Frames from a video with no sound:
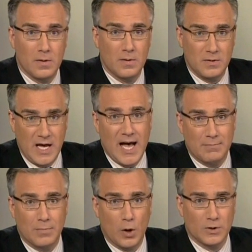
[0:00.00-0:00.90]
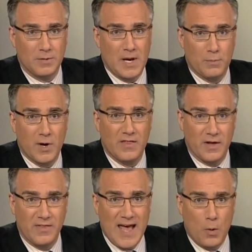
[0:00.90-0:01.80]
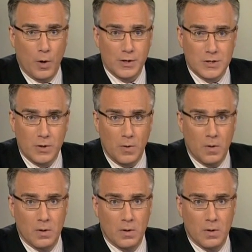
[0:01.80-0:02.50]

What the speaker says: Yeah, I'm holding my breath on that one, too.